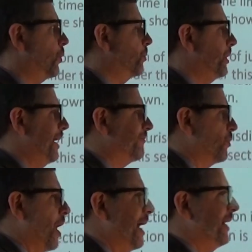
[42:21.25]
or plant
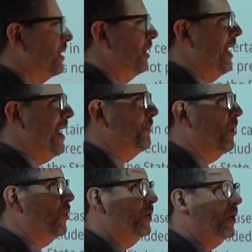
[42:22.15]
variety claim
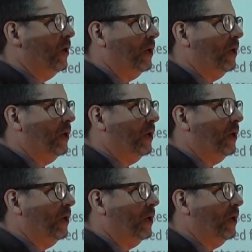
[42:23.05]
or the